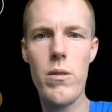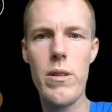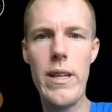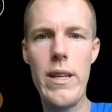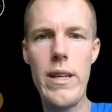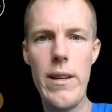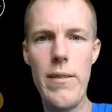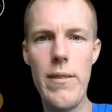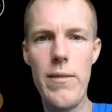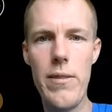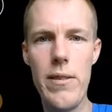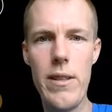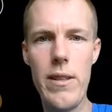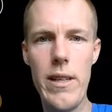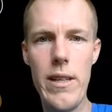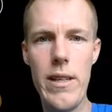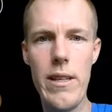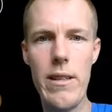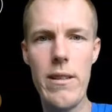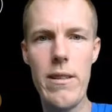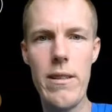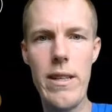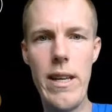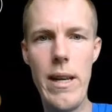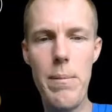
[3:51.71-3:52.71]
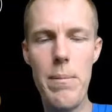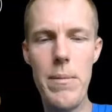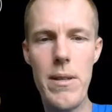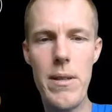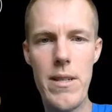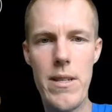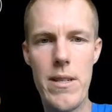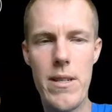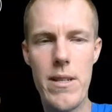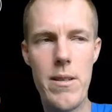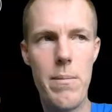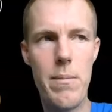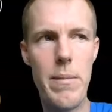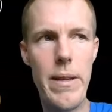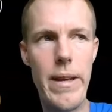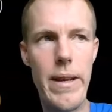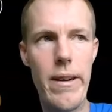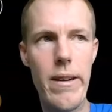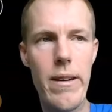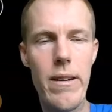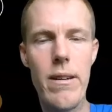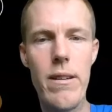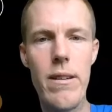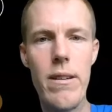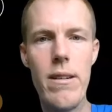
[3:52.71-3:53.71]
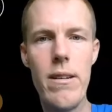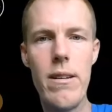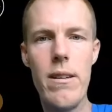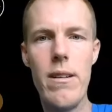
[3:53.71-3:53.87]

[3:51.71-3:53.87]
They definitely game the system there.